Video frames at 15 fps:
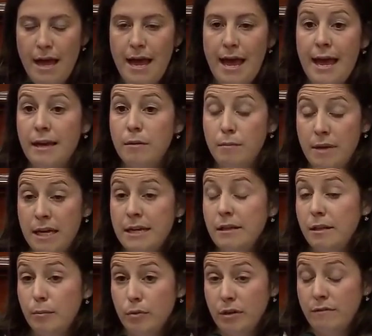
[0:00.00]
and immediately
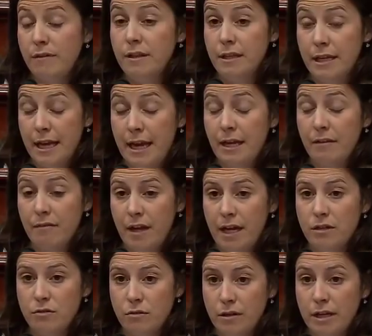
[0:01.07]
briefing the Gang of Eight
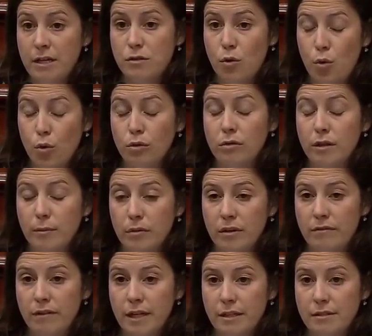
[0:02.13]
during his quarterly
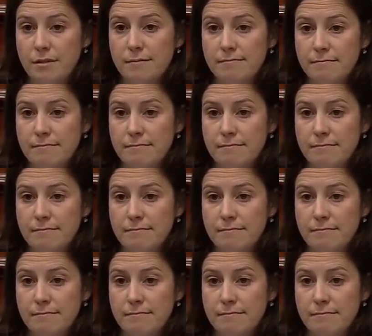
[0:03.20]
briefings?